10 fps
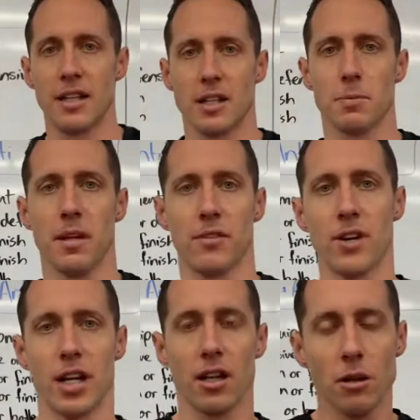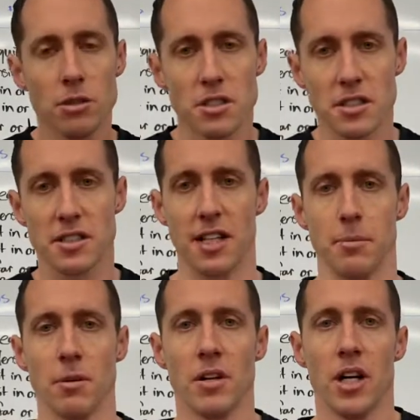that's playing very close to the
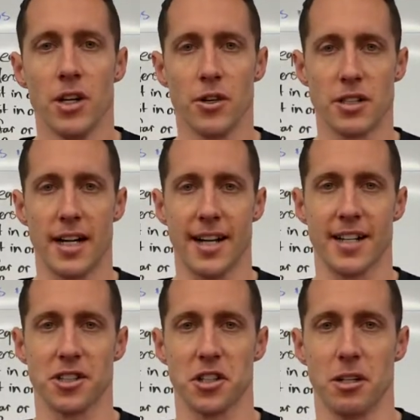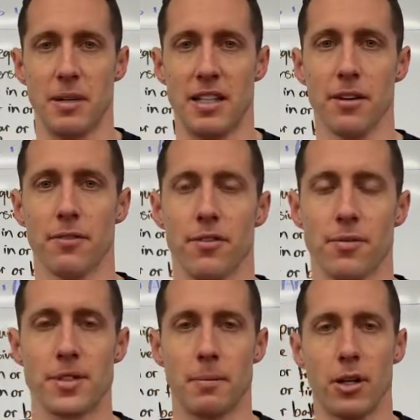table, your tactics are going to be different from
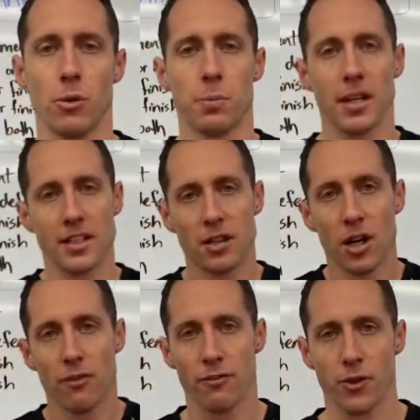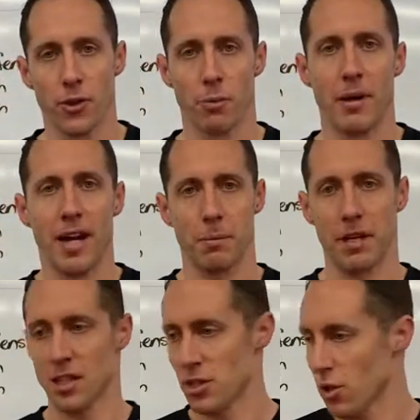somebody who plays further back
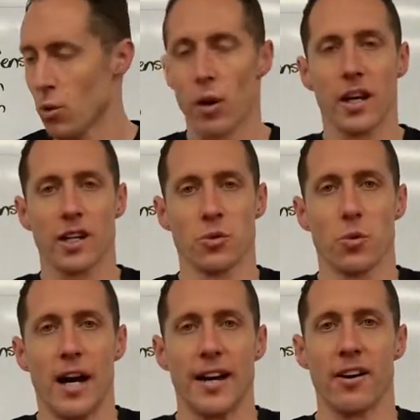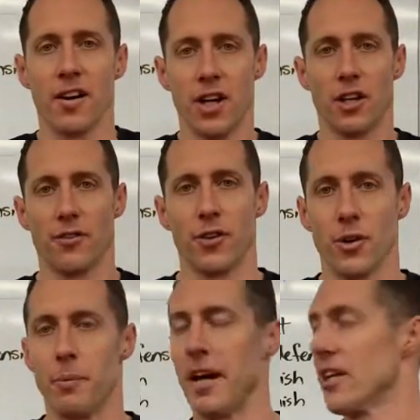because the court gets wider the further
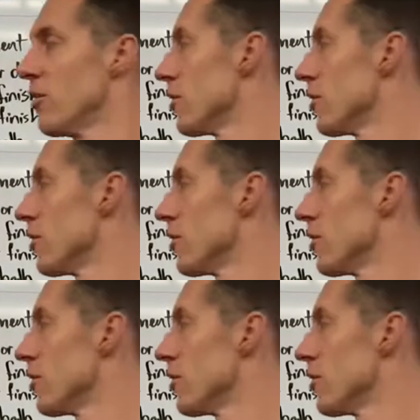back you